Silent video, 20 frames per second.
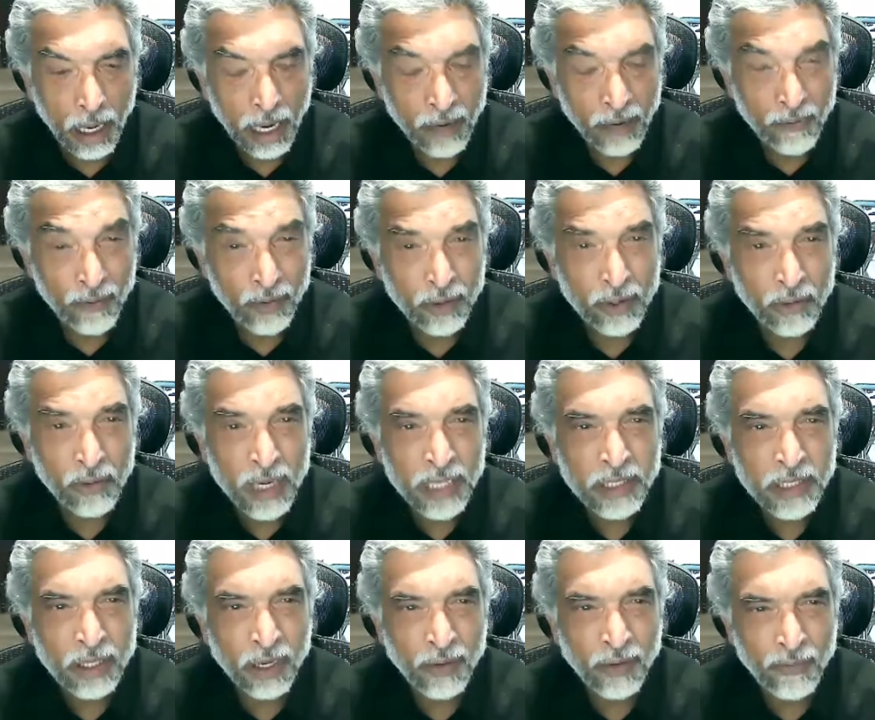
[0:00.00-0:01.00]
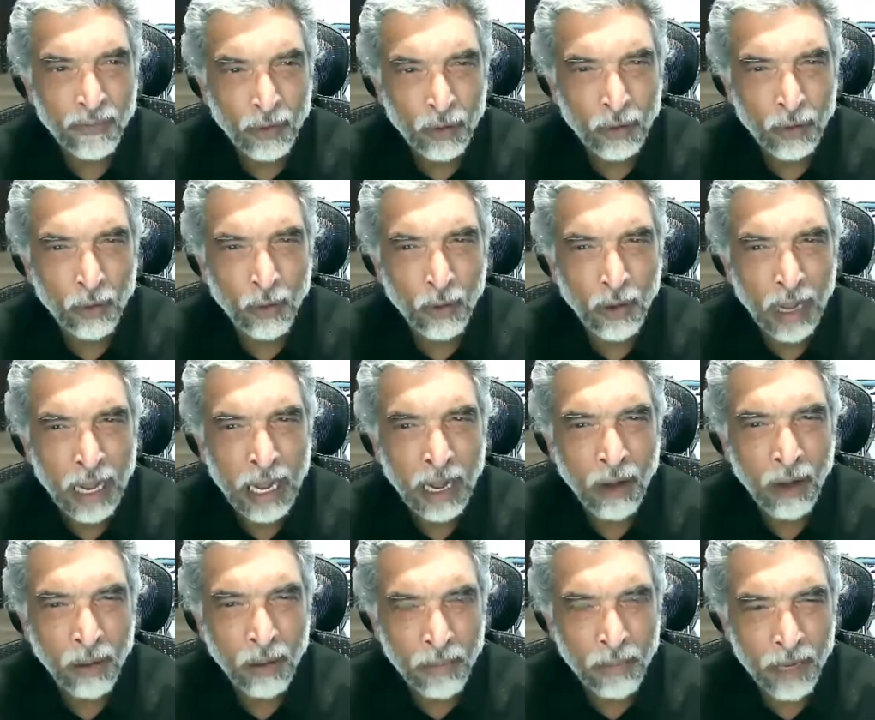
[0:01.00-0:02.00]
And for the rest of you,
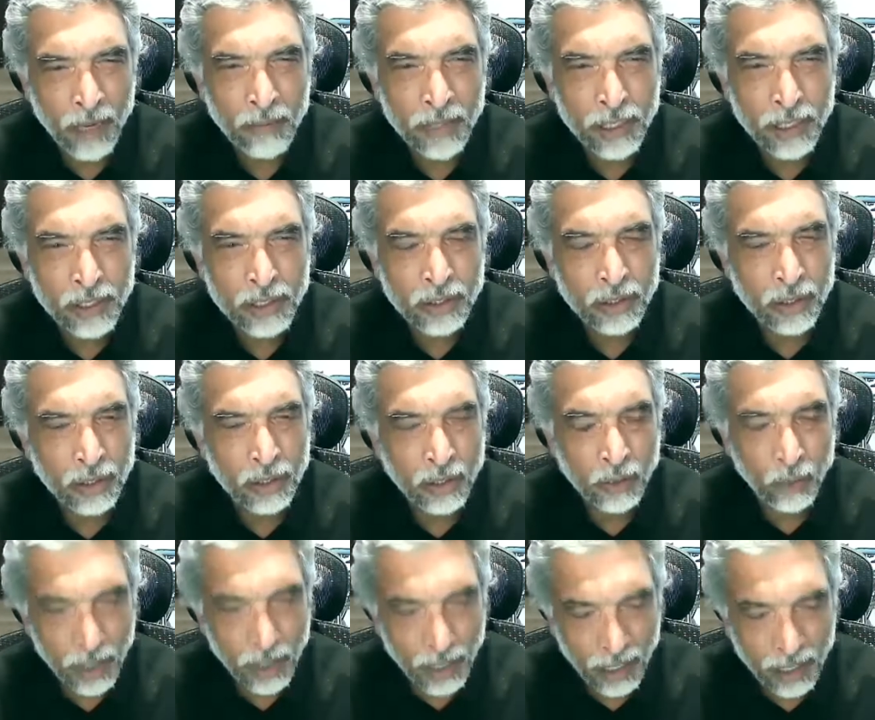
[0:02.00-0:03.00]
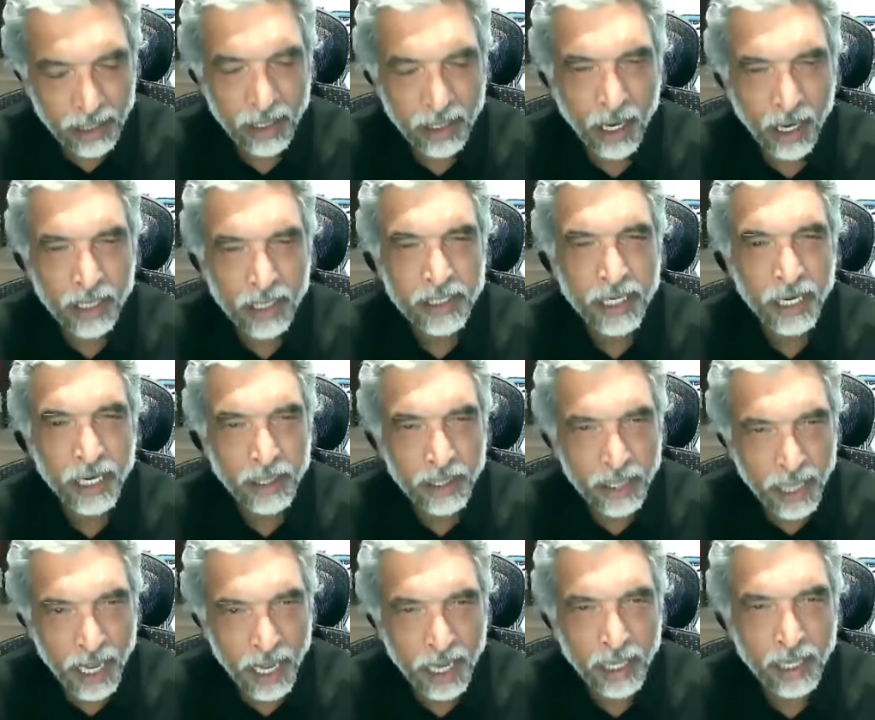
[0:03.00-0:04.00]
our members, we acknowledge and
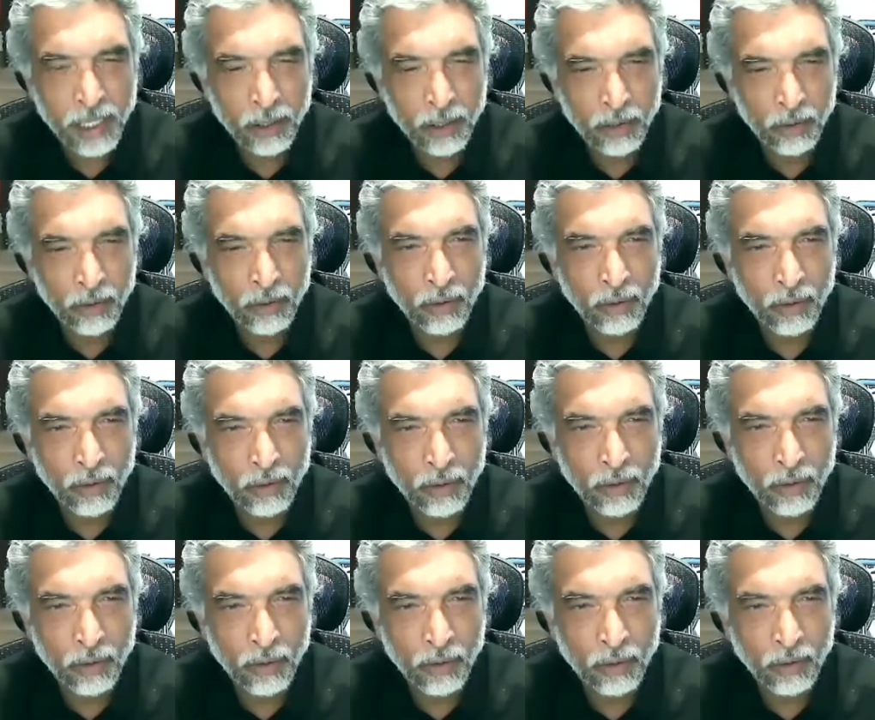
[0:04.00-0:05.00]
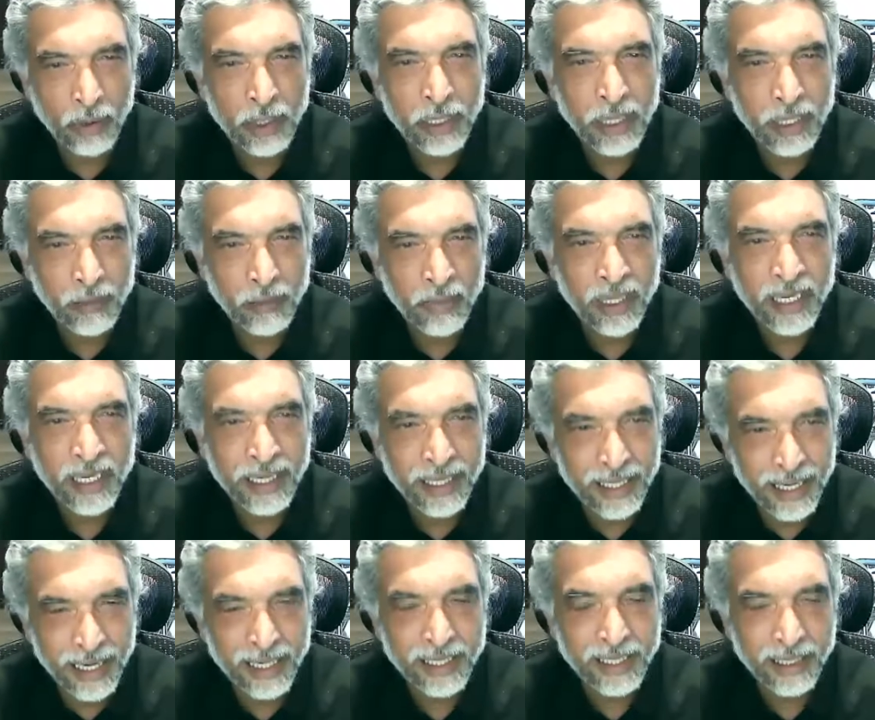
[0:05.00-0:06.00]
thank you. We're deeply
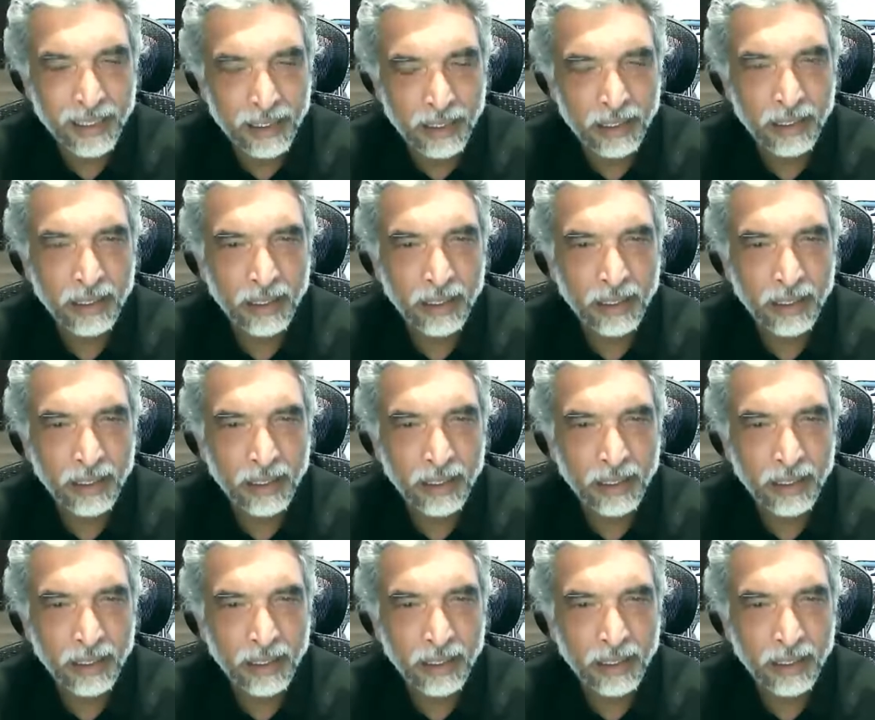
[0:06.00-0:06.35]
indebted.